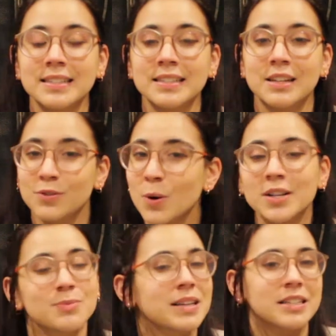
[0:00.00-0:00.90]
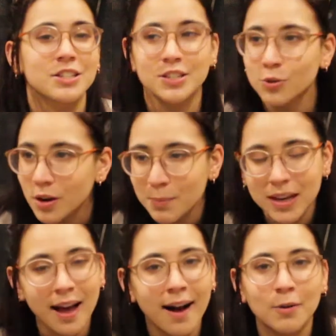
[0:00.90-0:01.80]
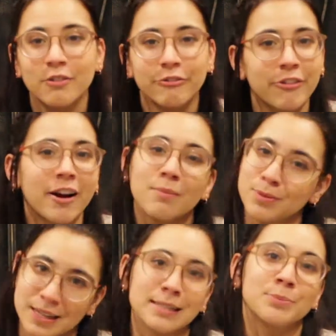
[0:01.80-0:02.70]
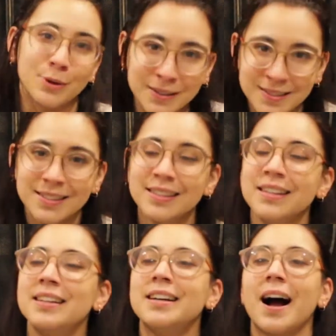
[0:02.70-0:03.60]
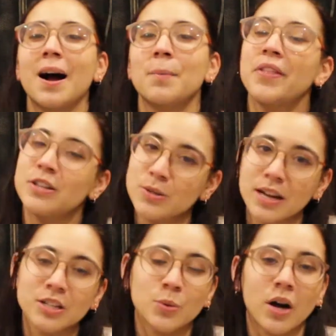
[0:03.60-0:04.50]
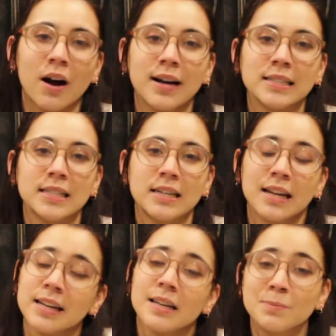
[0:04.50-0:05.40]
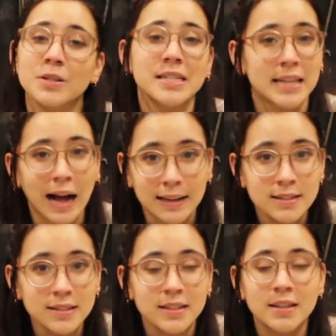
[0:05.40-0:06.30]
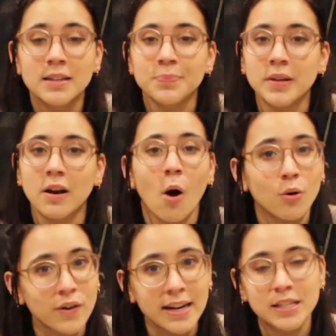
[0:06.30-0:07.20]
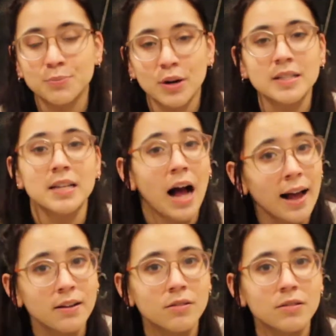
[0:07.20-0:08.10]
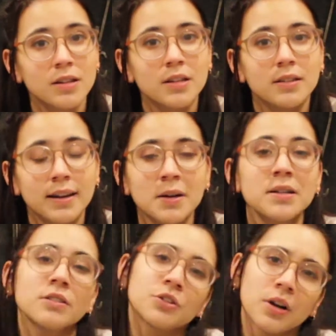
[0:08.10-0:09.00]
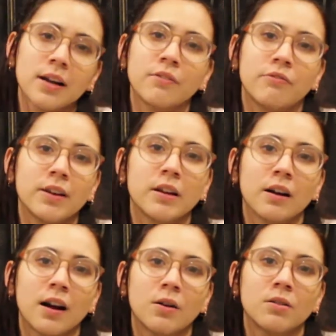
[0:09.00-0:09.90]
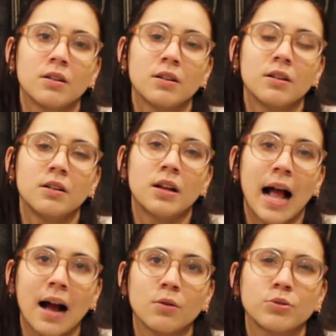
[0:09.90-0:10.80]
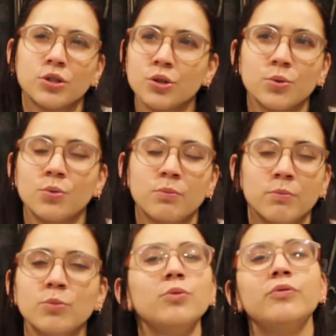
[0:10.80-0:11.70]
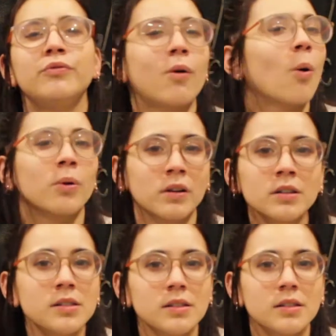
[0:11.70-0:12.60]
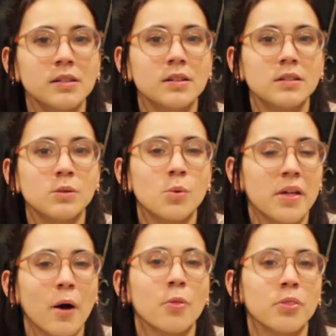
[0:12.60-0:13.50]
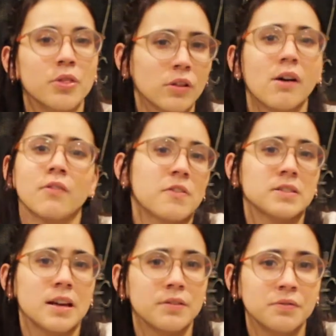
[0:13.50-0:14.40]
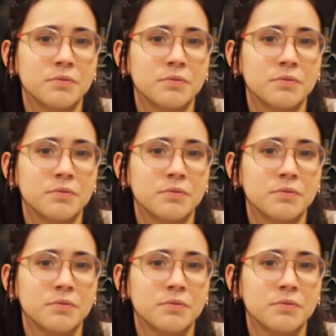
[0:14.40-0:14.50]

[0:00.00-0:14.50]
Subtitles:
Of course, because it's stormy out, very predictable. But they do get into a car accident and Kimberly dies, and already depressed Kyle now has to try and figure out how to move forward without the love of his life.